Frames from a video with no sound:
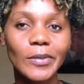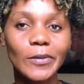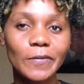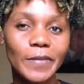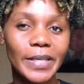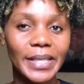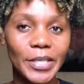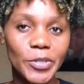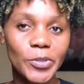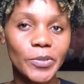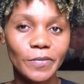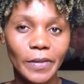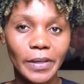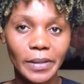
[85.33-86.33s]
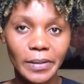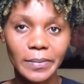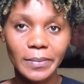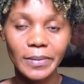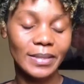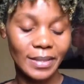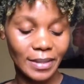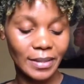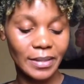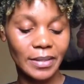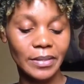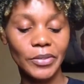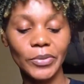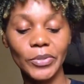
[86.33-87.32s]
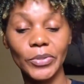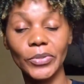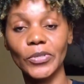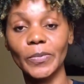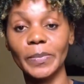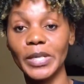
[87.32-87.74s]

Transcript: more of a natural vibe. You do your